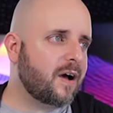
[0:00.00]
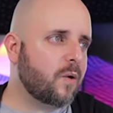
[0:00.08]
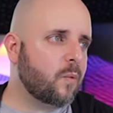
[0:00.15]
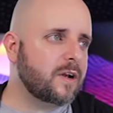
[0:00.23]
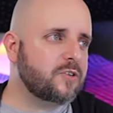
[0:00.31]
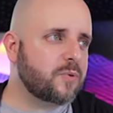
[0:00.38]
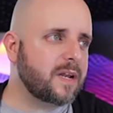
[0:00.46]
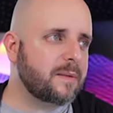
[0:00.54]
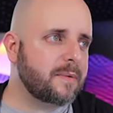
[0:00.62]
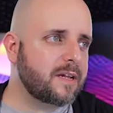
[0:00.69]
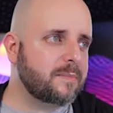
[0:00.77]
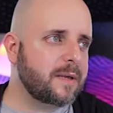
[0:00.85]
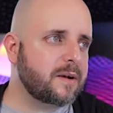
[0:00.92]
a 120
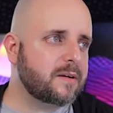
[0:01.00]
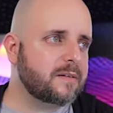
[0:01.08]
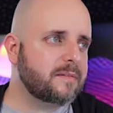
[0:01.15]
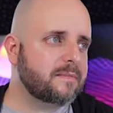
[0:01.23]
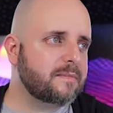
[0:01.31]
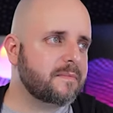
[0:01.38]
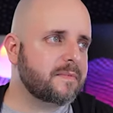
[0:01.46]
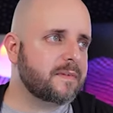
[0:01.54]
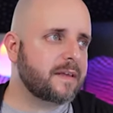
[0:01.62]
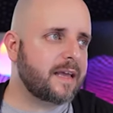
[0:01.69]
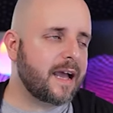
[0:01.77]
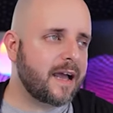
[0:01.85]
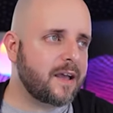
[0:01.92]
millimeter
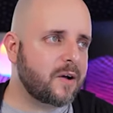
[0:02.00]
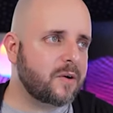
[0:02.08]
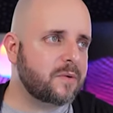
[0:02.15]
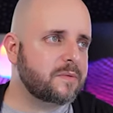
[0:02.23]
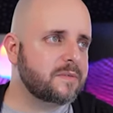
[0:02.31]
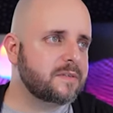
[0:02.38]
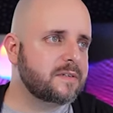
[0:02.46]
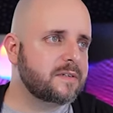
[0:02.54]
AIO.